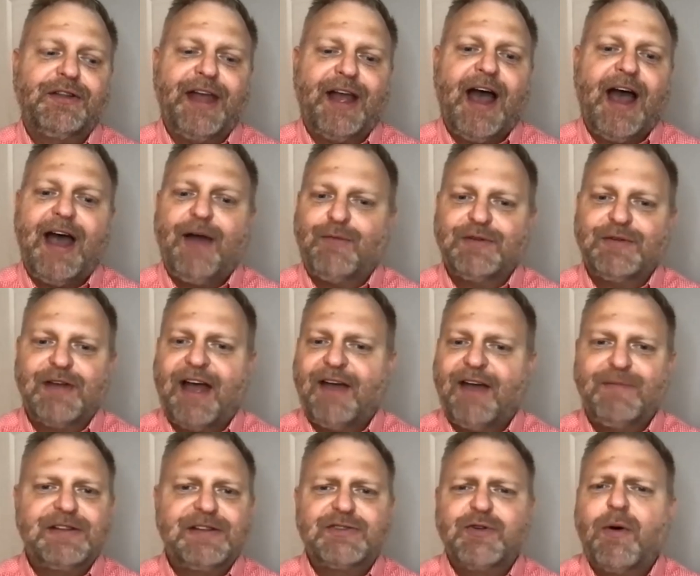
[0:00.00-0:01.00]
like I was
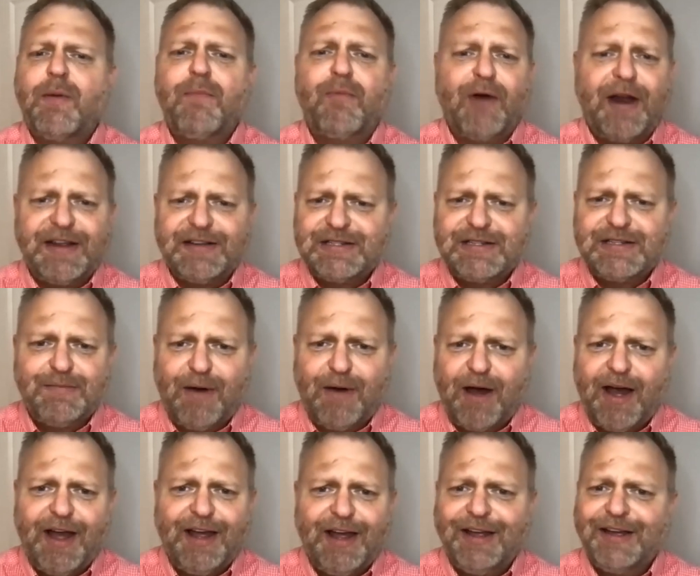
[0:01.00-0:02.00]
I've been so embraced
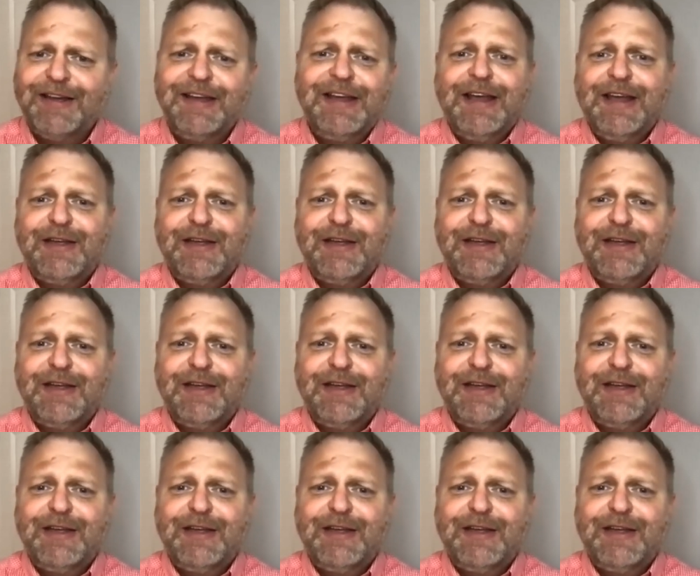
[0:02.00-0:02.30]
by